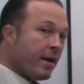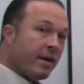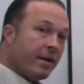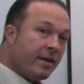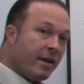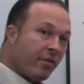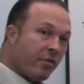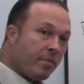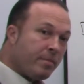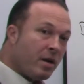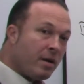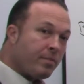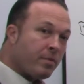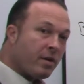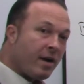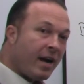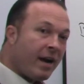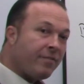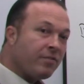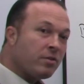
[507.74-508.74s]
Now remember,
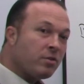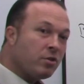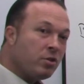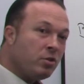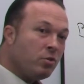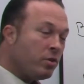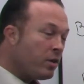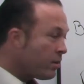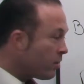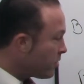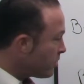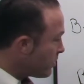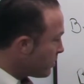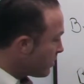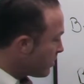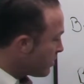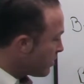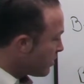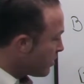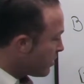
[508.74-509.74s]
after 2 years,
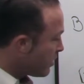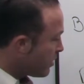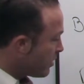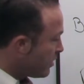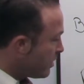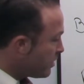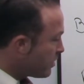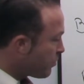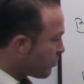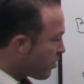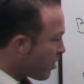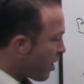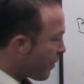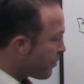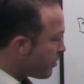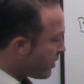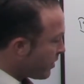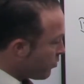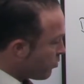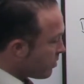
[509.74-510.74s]
this
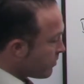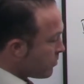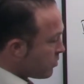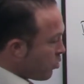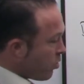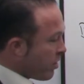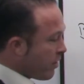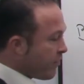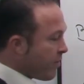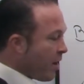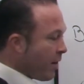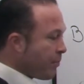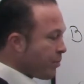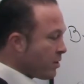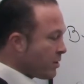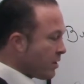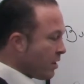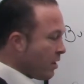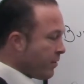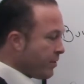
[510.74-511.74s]
property, well,
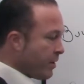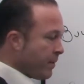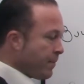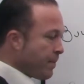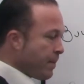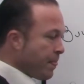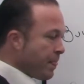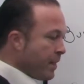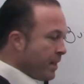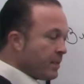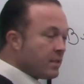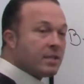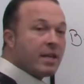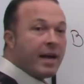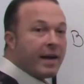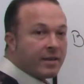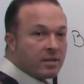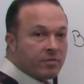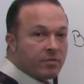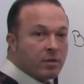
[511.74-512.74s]
25% of it is
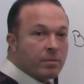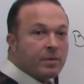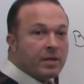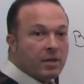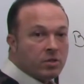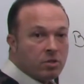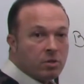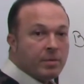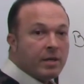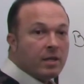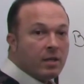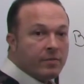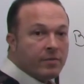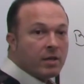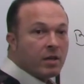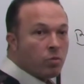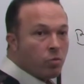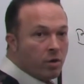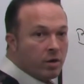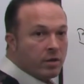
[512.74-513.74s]
tax-free because you'll be living
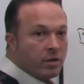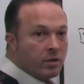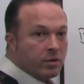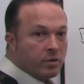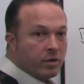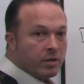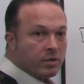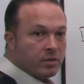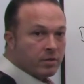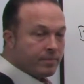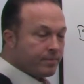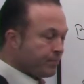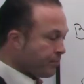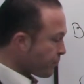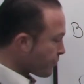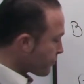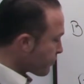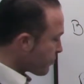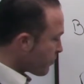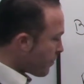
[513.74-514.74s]
in one of the units.
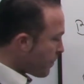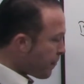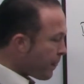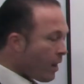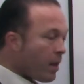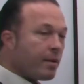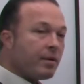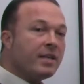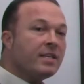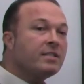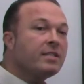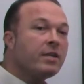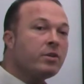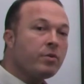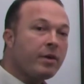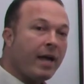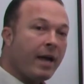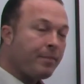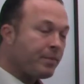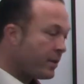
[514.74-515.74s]
Let's say
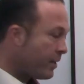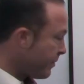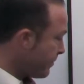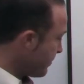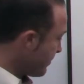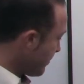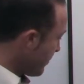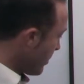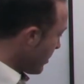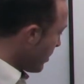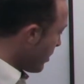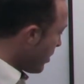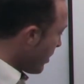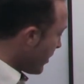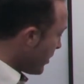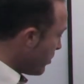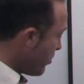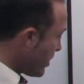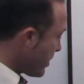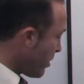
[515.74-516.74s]
you kept it.
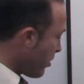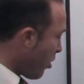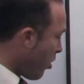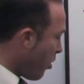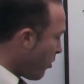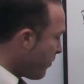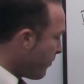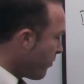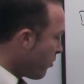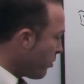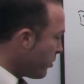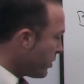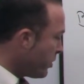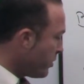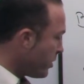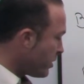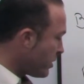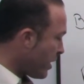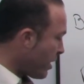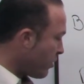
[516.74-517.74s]
You rented all 4
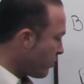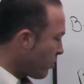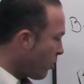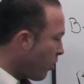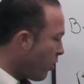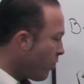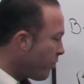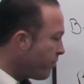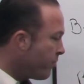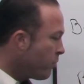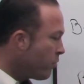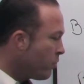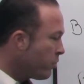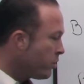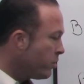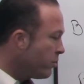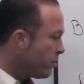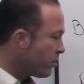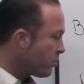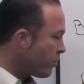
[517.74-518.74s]
units out. All 4
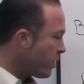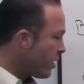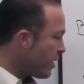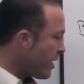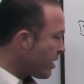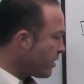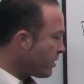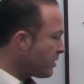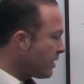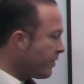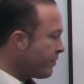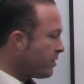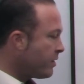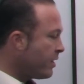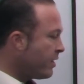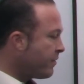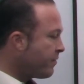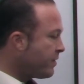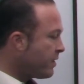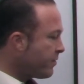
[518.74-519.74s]
units rented out at
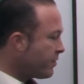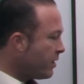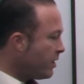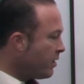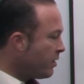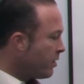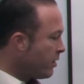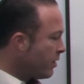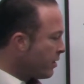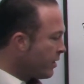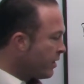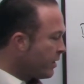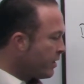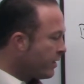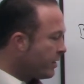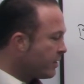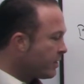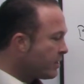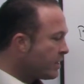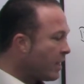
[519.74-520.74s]
$1,750
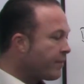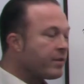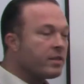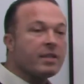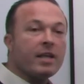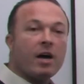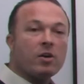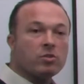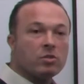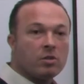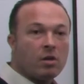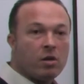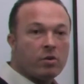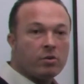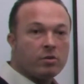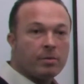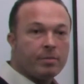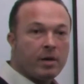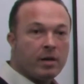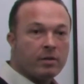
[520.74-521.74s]
is
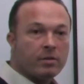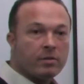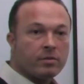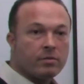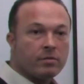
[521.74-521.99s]
$7,000 a month.